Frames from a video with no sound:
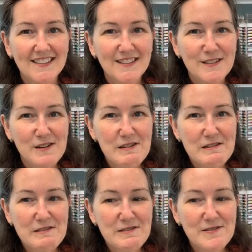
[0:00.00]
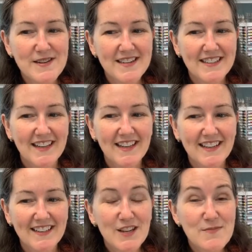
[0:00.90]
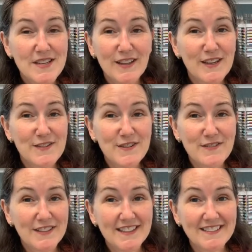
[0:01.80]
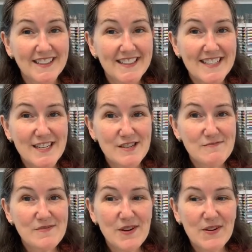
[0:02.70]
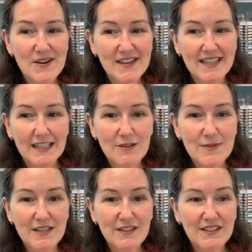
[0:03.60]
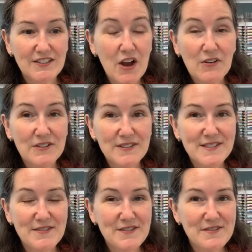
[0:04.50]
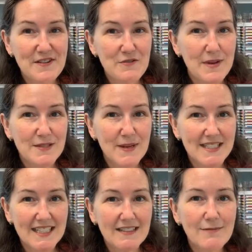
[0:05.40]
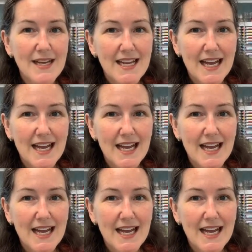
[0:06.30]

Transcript: So it could be like your favorite Little League team, or it could be colors of your favorite baseball team.